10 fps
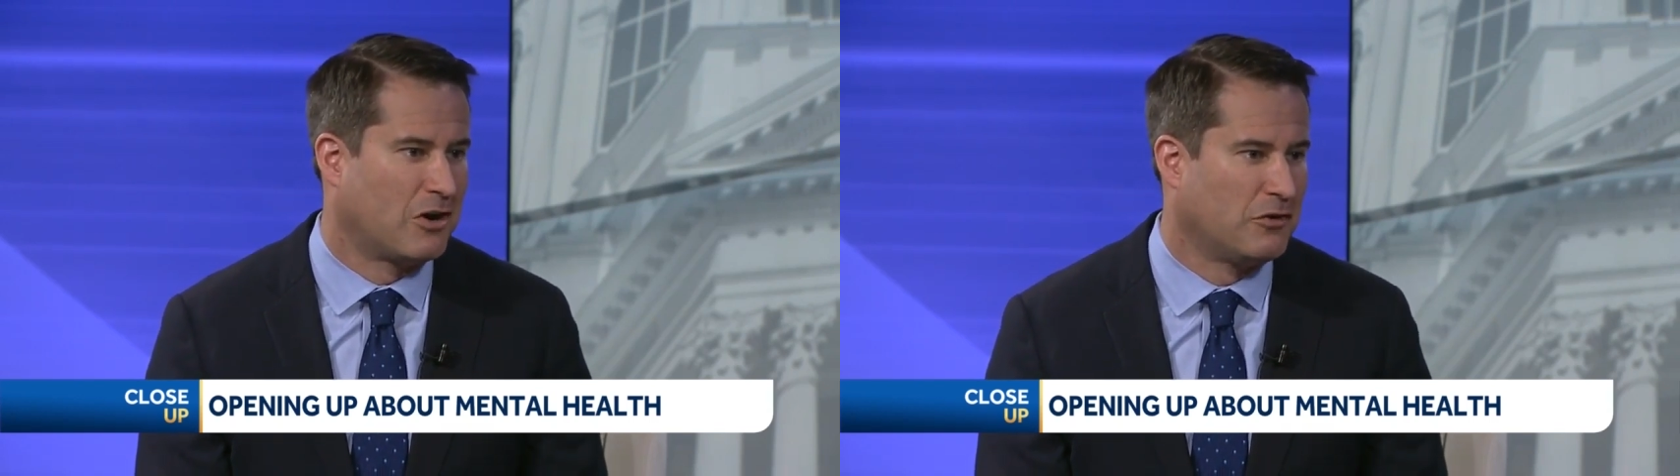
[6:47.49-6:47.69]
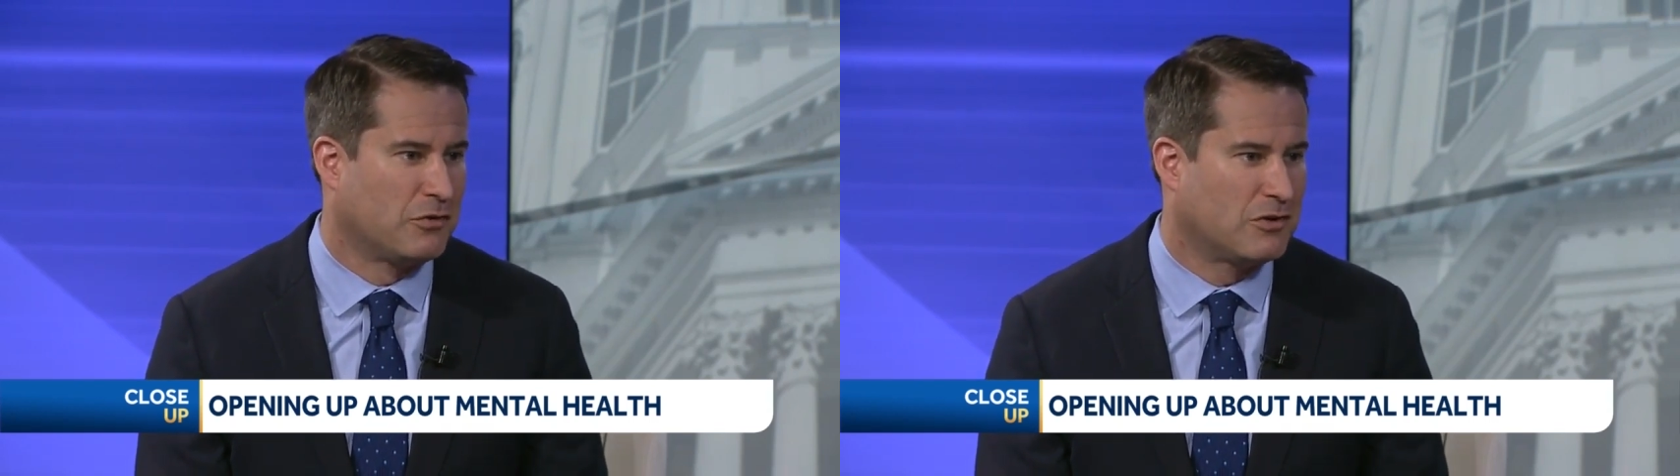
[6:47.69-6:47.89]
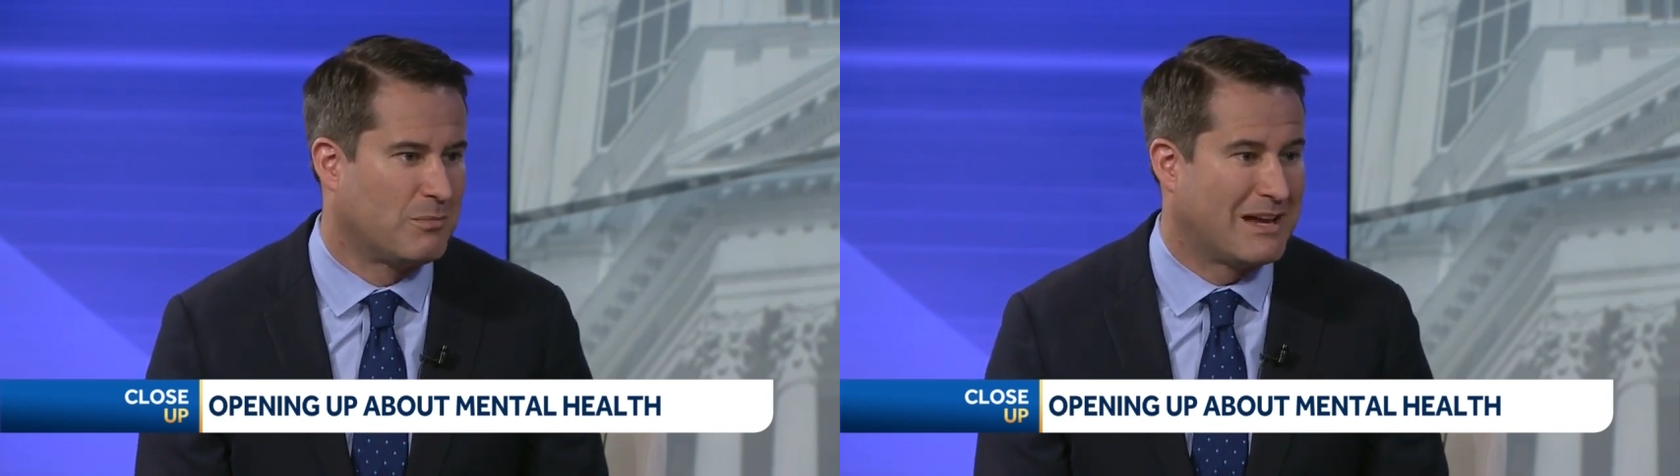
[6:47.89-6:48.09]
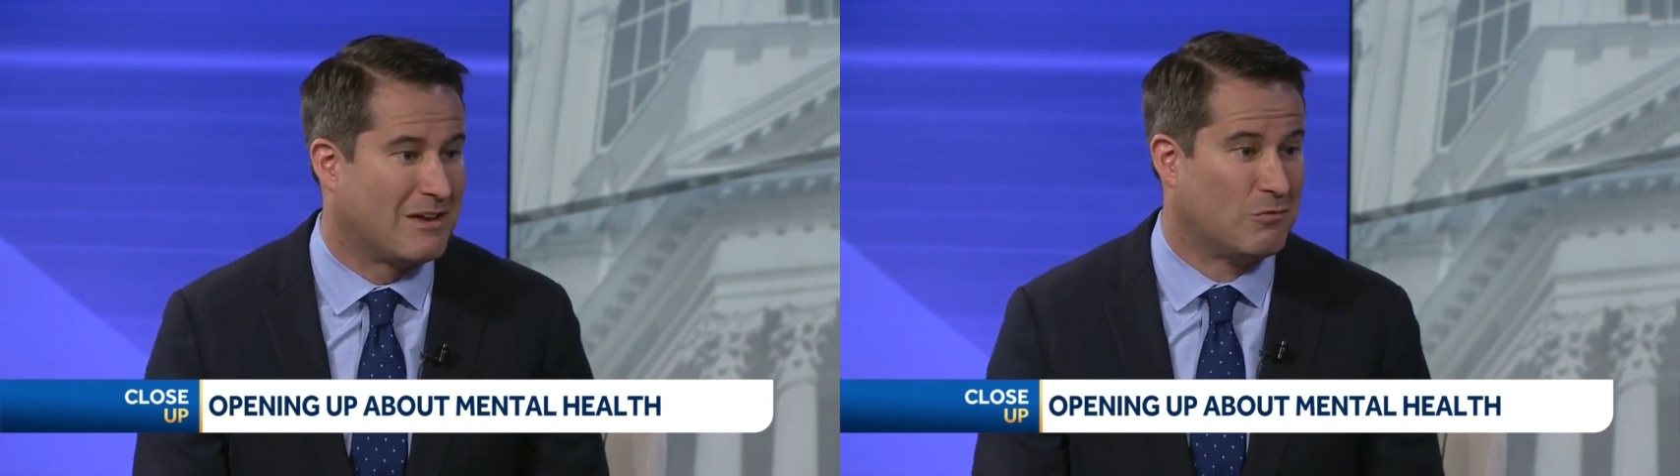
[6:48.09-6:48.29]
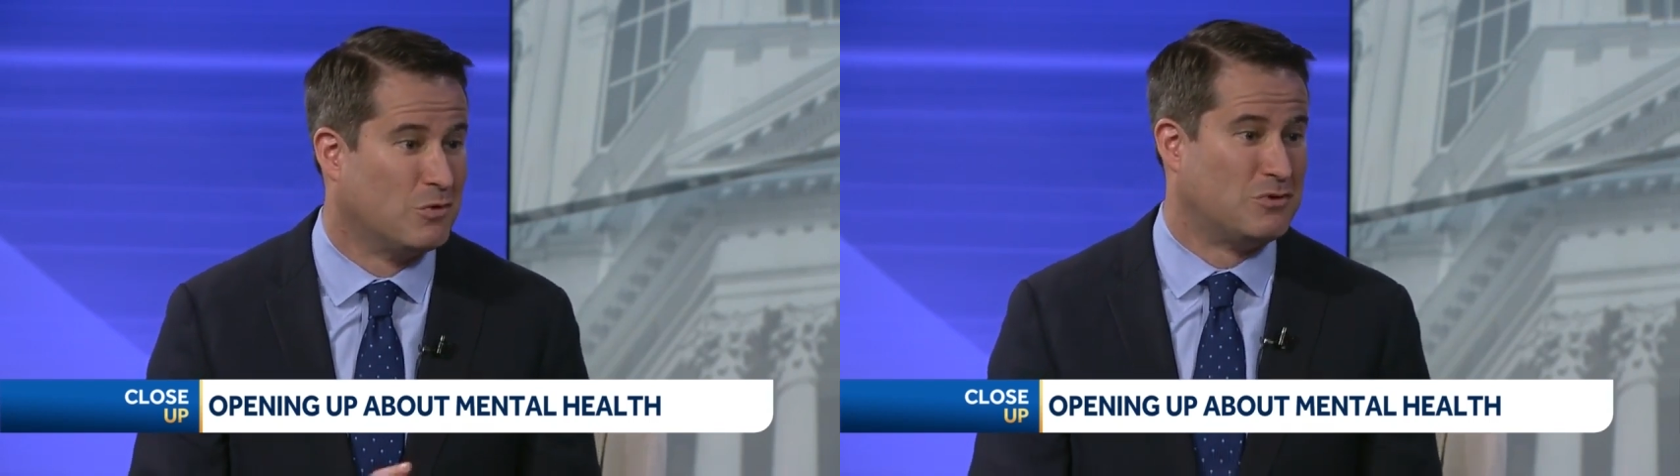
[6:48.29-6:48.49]
country to
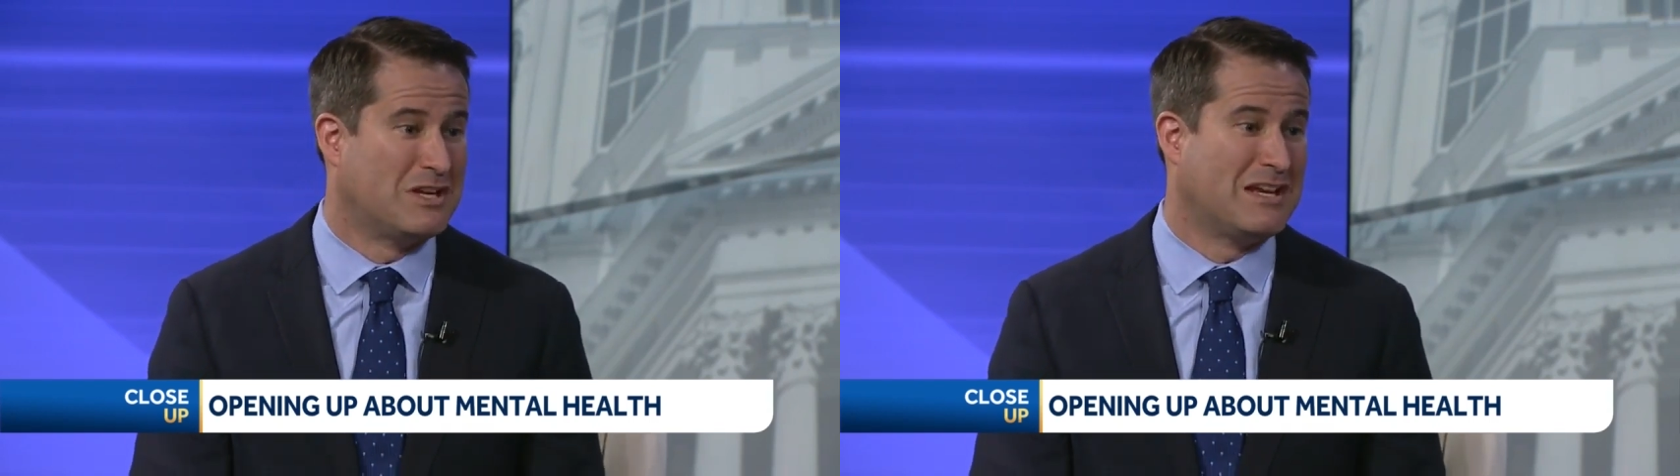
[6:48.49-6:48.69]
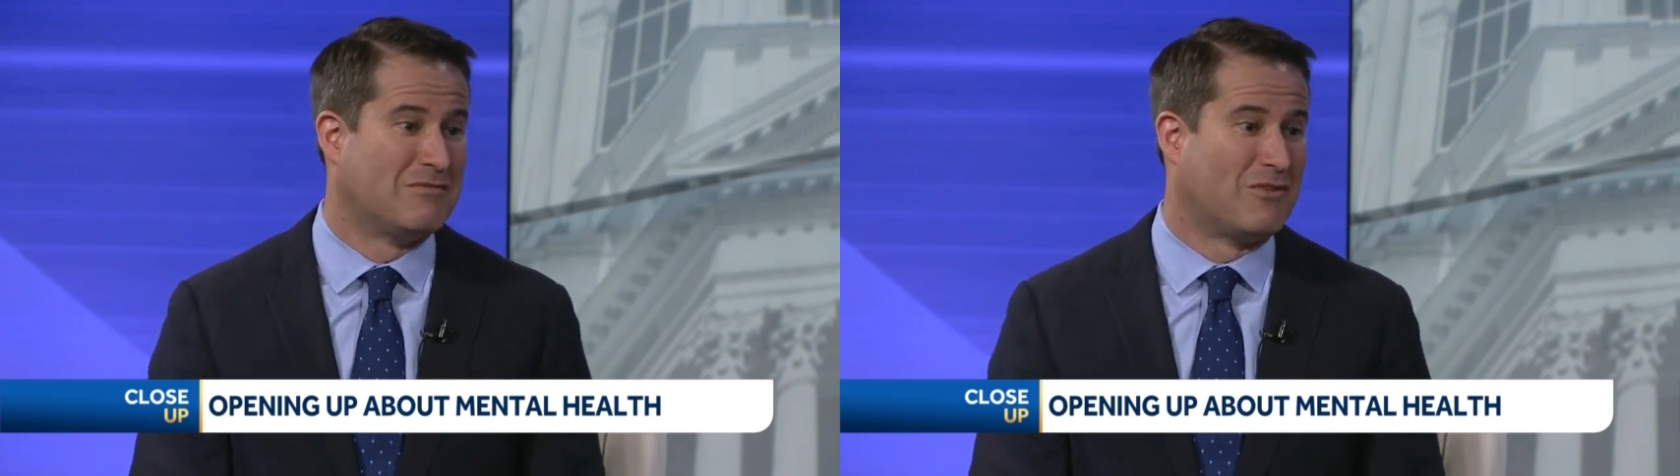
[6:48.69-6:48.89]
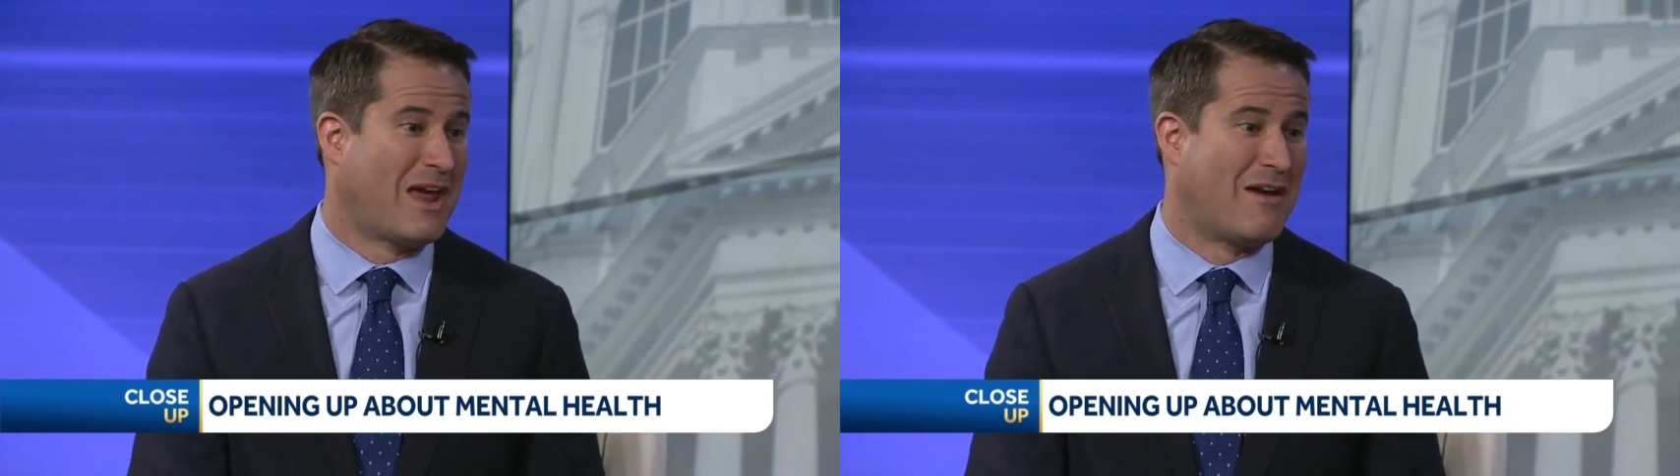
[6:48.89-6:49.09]
make it routine for